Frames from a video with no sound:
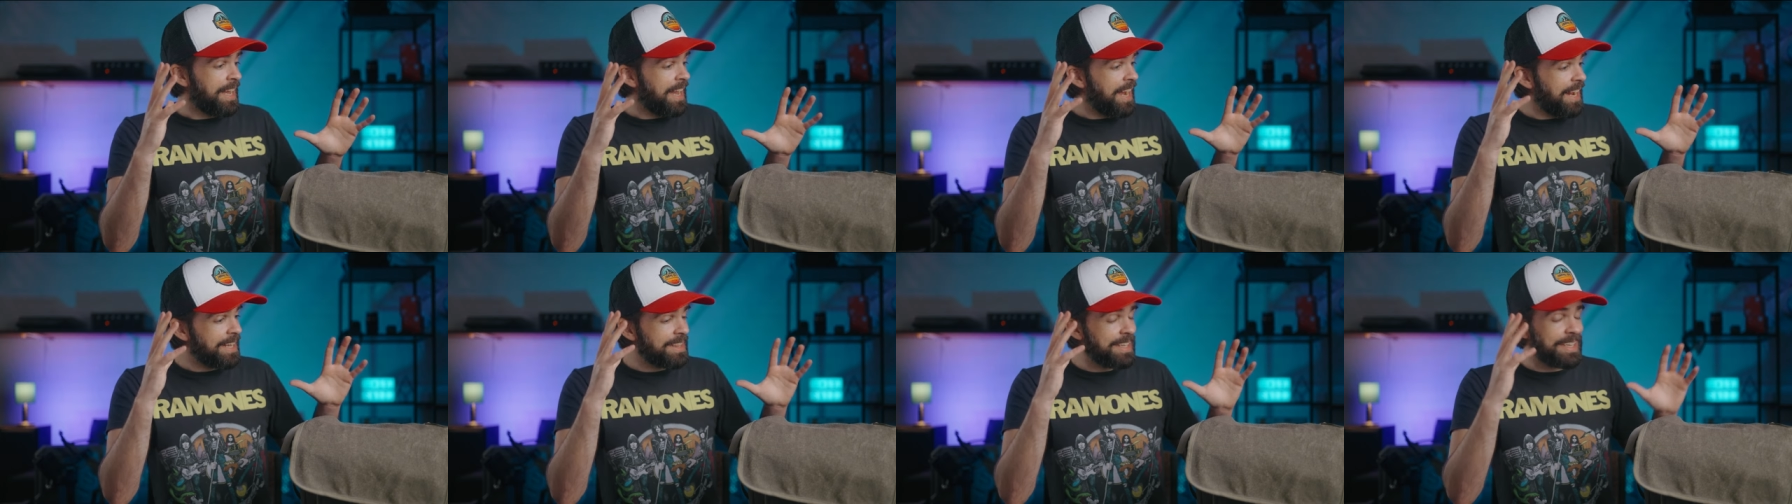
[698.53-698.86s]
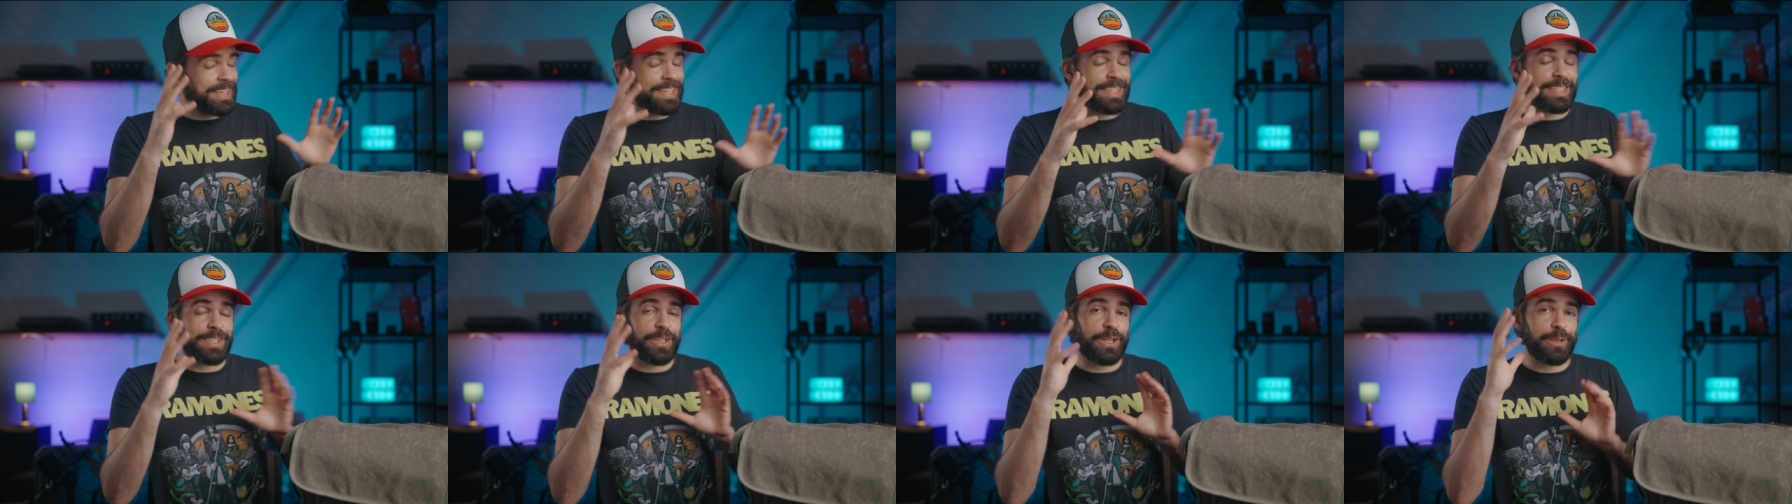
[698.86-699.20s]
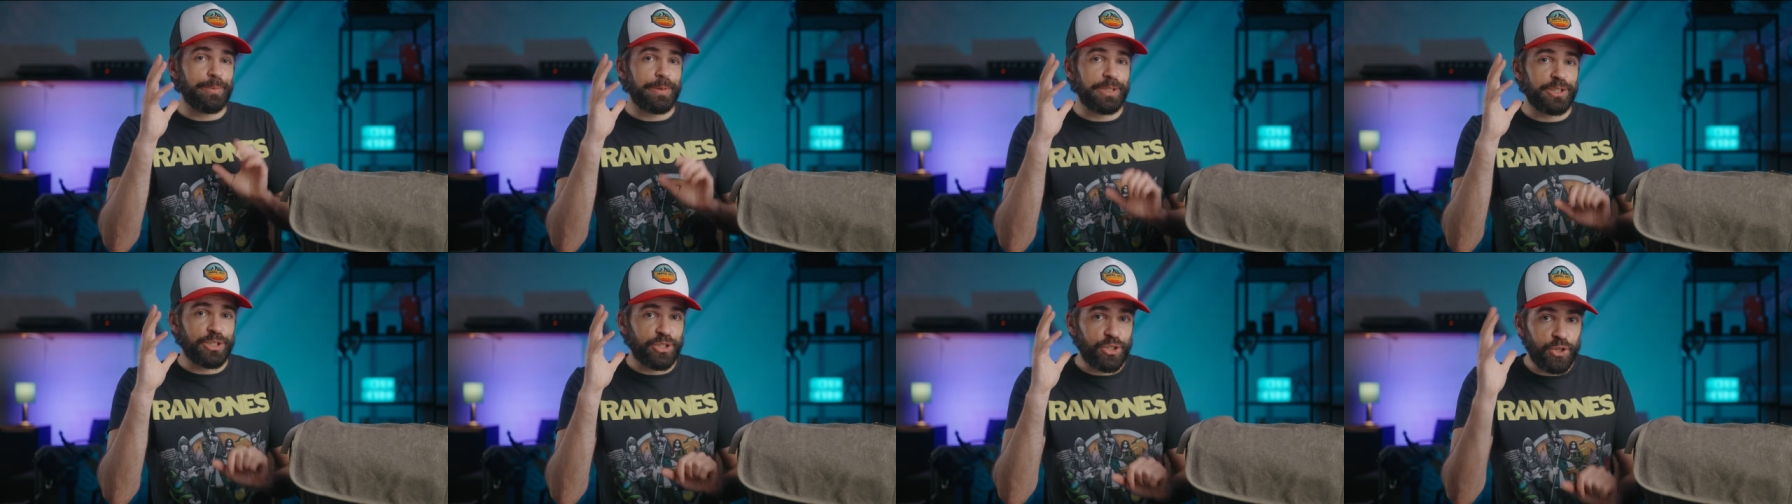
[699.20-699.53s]
I think it's gonna
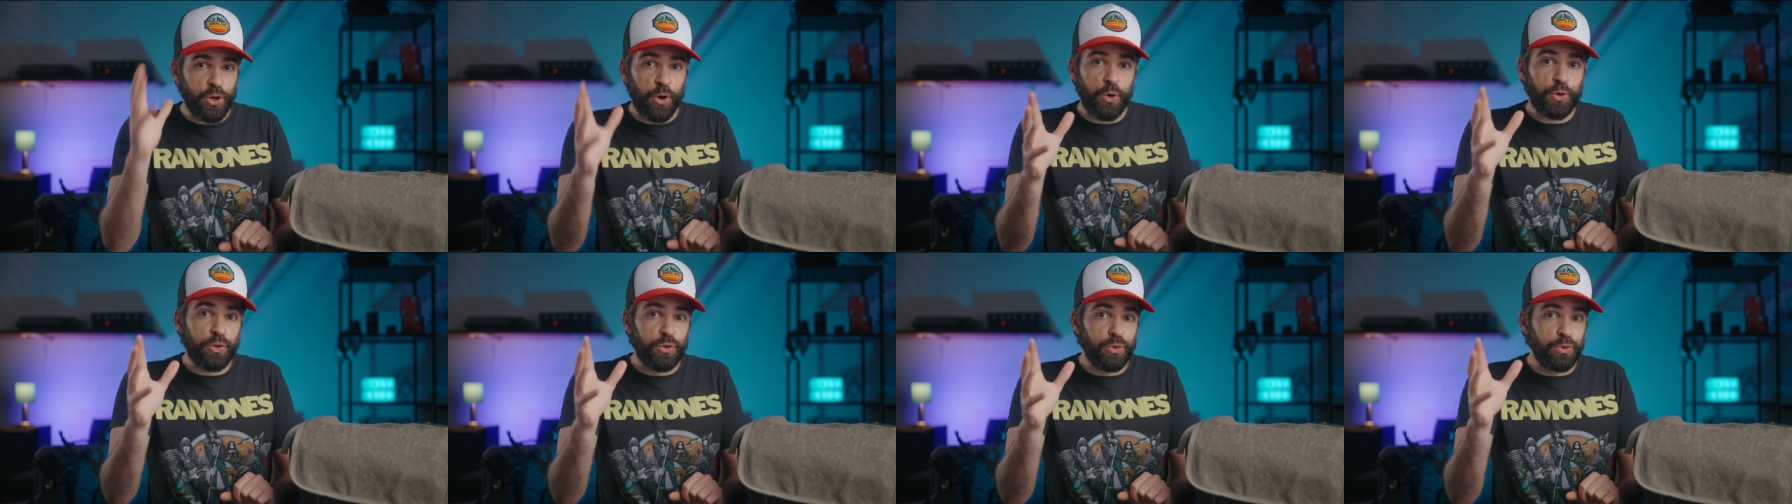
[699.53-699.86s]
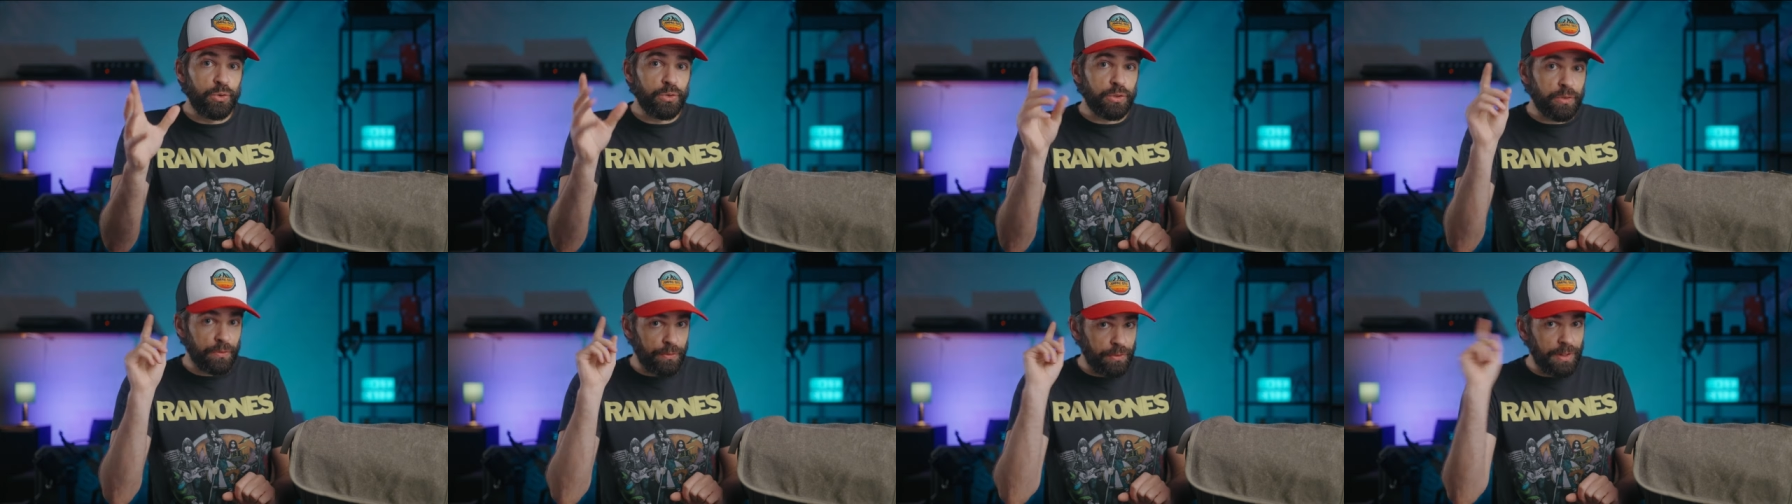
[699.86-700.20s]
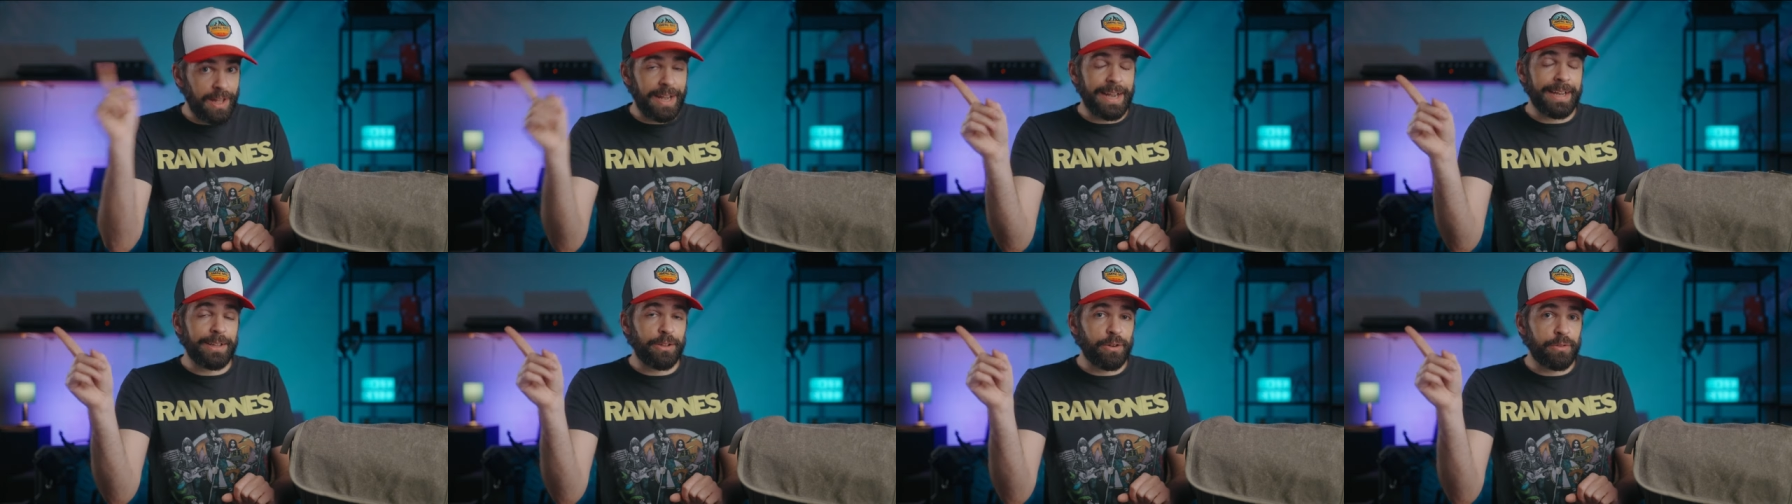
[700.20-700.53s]
be so cool to
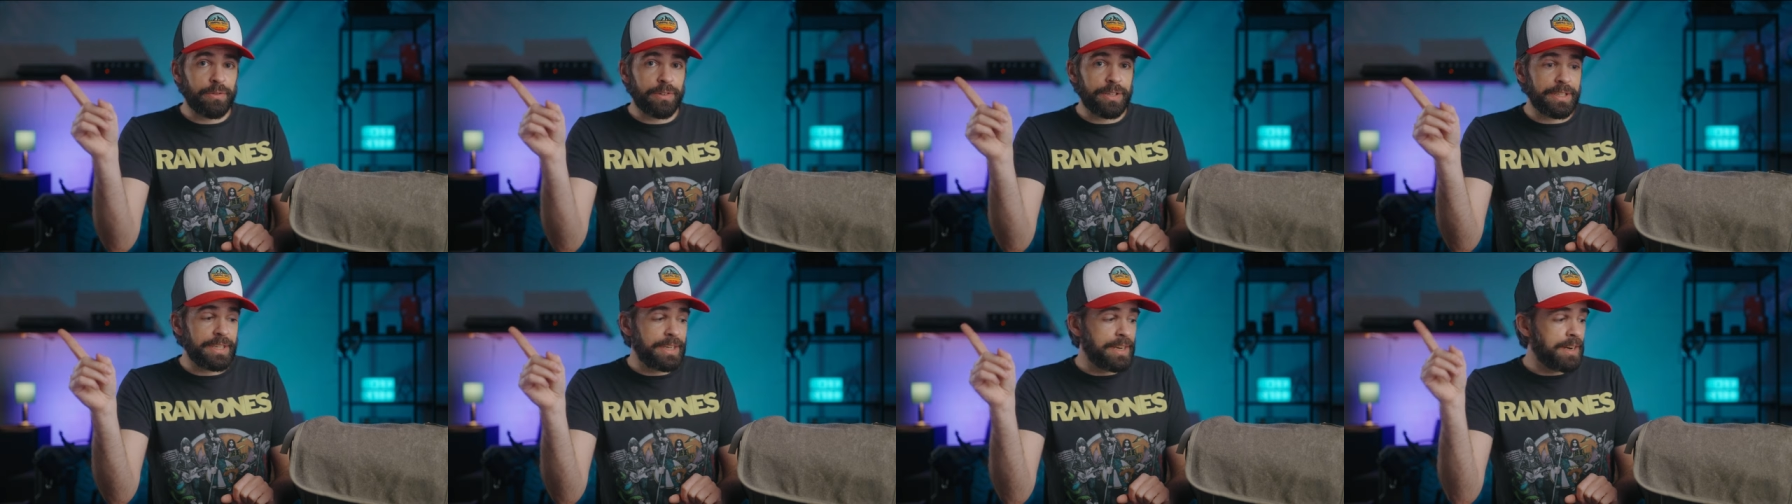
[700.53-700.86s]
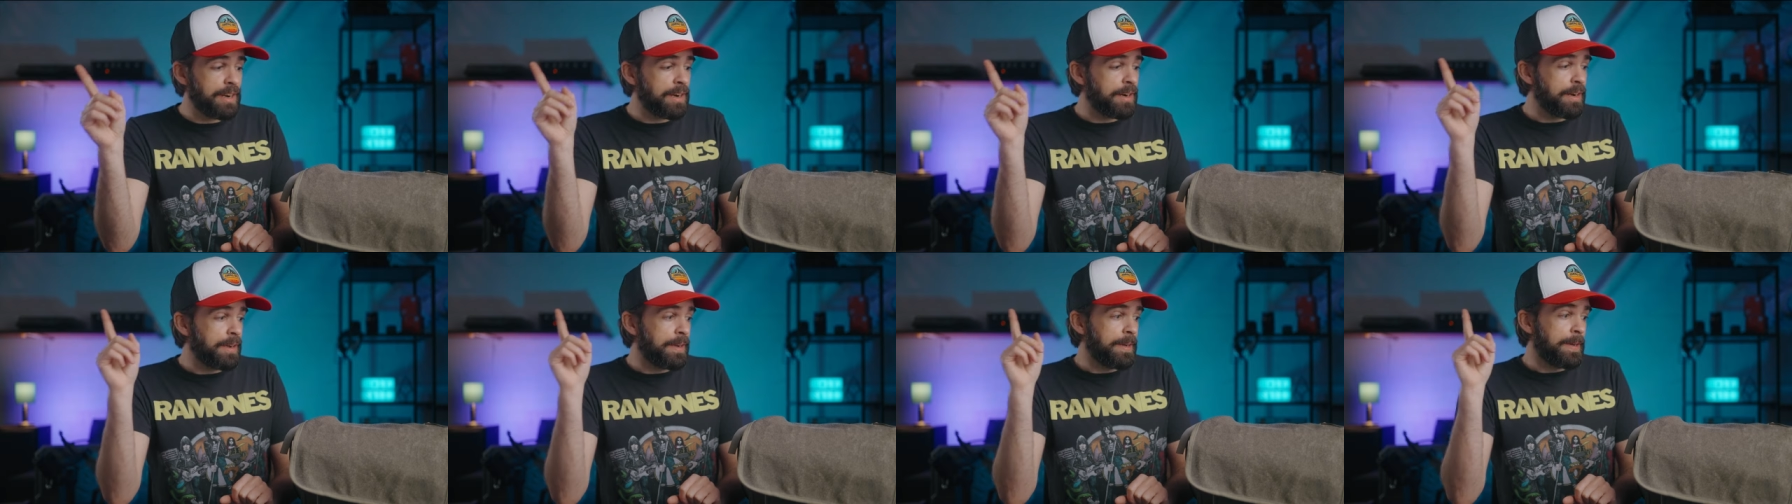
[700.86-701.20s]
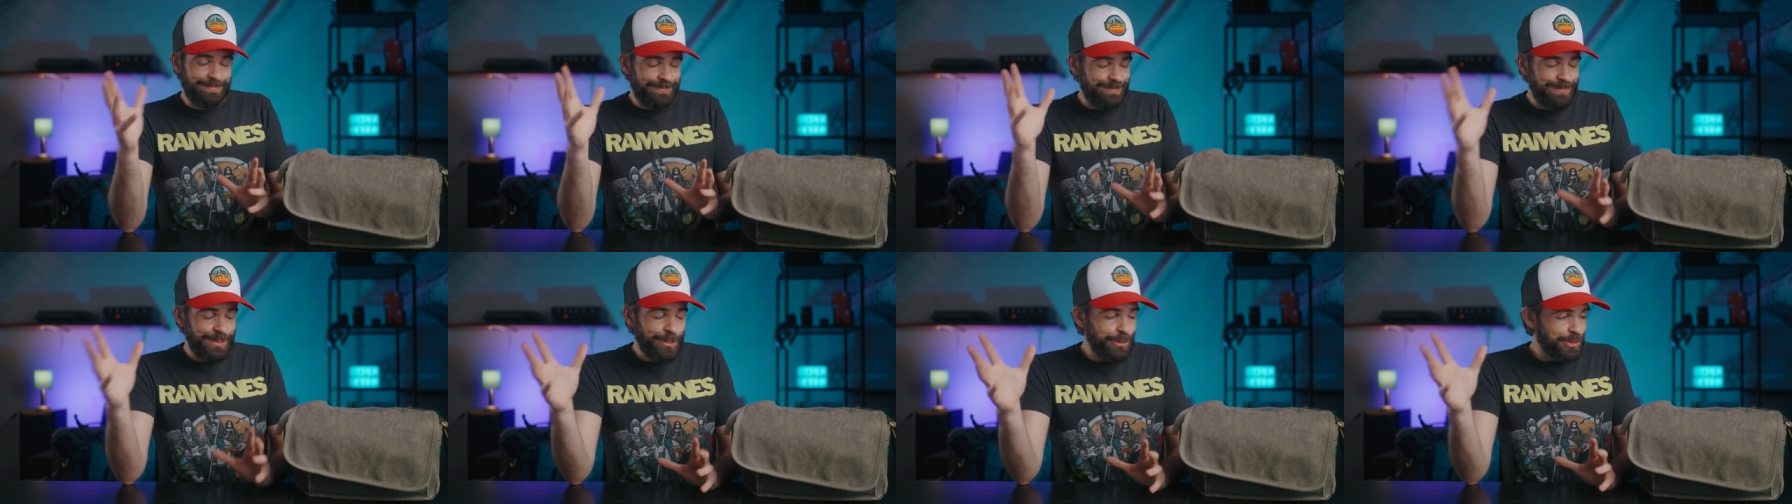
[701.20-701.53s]
fly it over there.
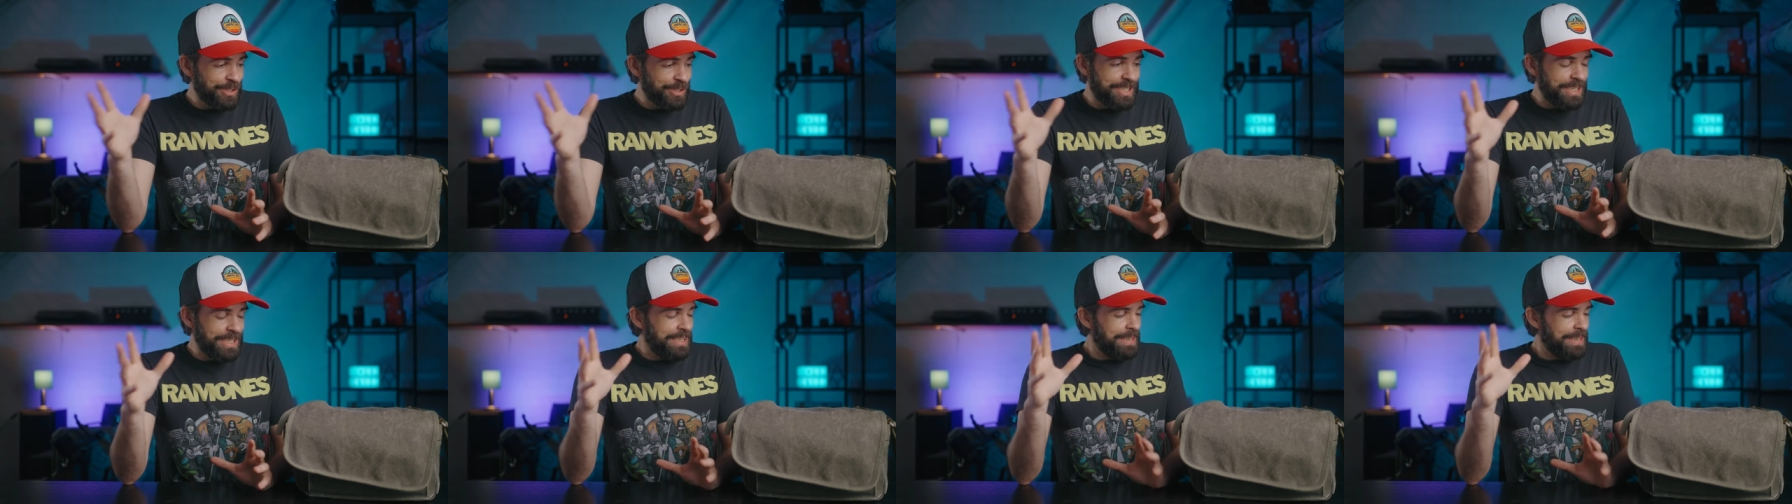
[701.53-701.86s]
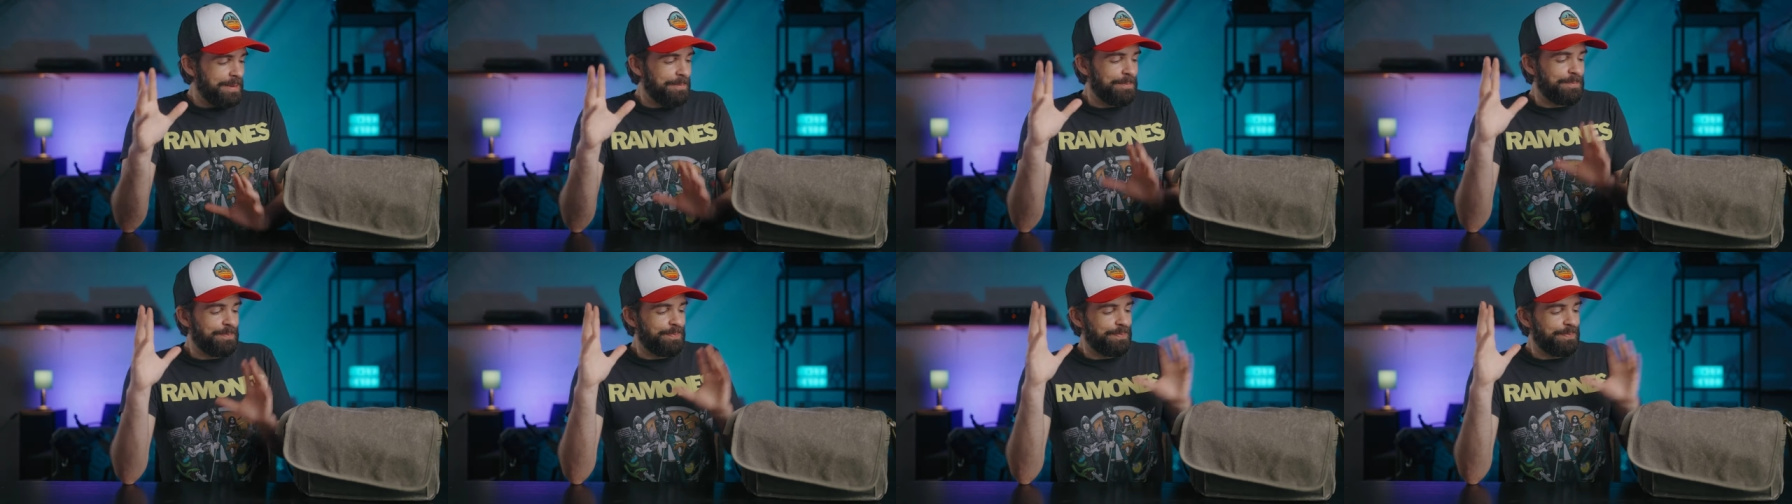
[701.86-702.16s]
You'll see.